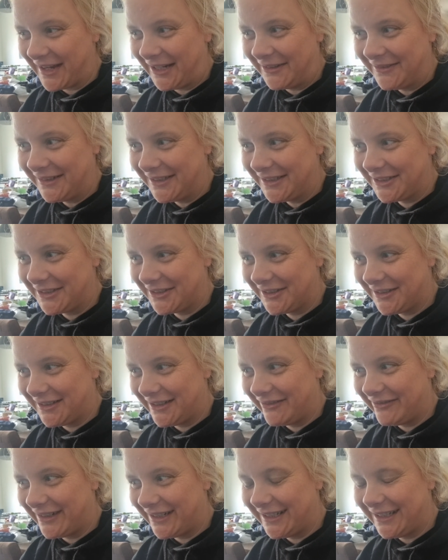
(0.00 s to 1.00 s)
I'm not
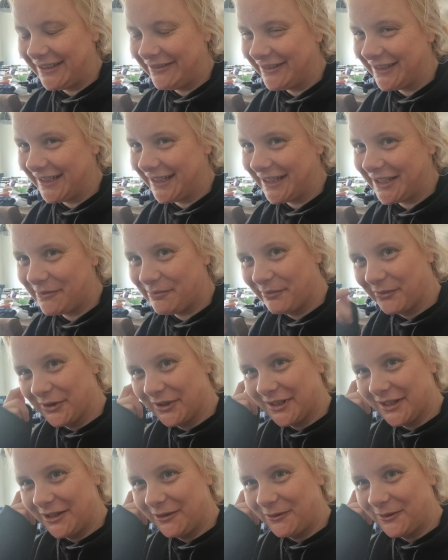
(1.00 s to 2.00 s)
sure. I might even like it
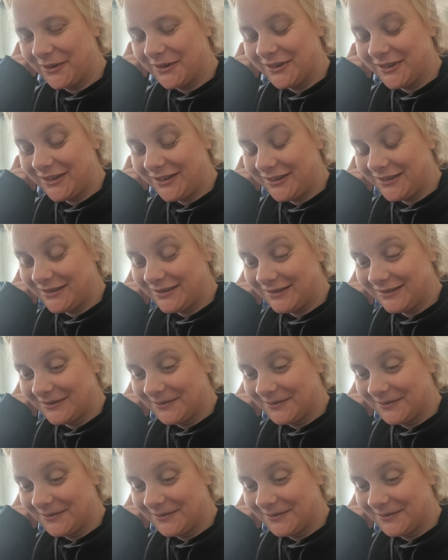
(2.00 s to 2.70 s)
more than a wonton.